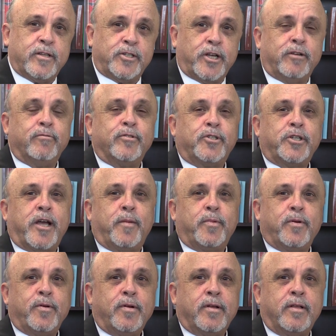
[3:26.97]
the general
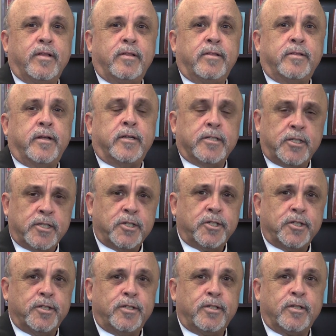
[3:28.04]
chapter, the
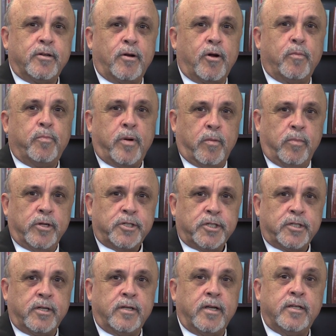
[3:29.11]
decisions are
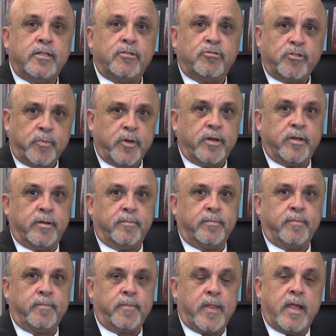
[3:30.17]
published and distributed.
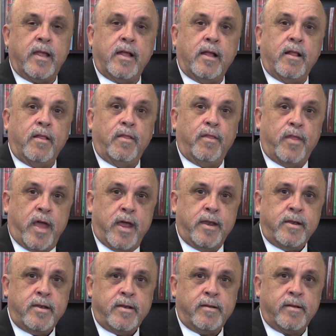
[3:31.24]

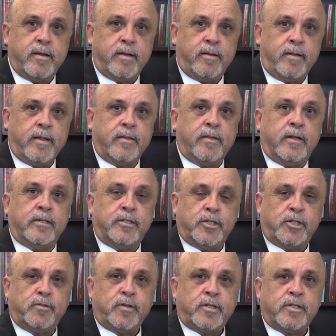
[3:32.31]
Then,
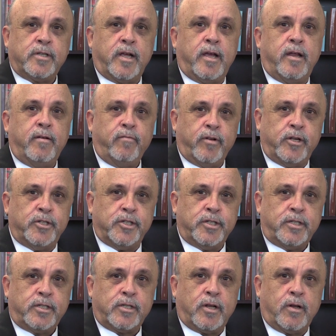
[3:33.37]
districts and
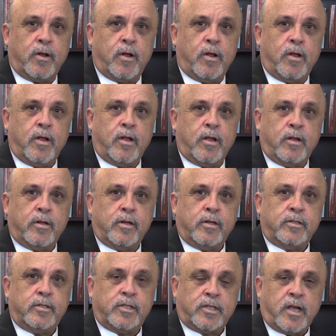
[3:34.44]
regions
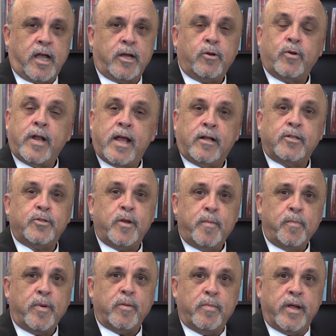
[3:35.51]
decide on how to
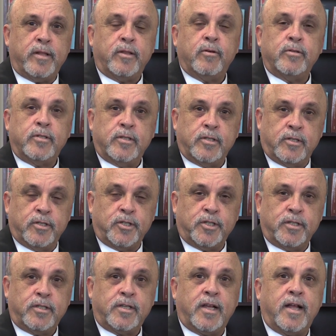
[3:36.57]
implement those
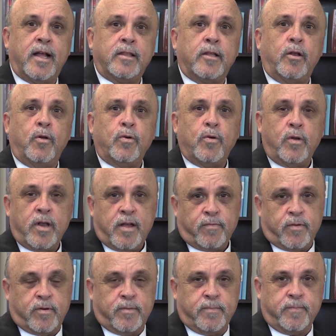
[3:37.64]
decisions at the local
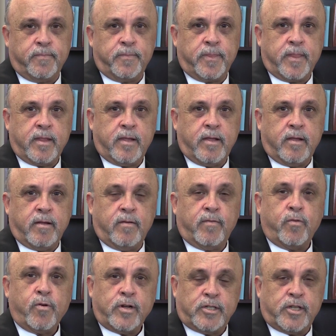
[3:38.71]
level.
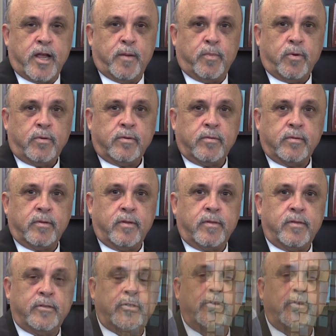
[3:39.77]
For example, the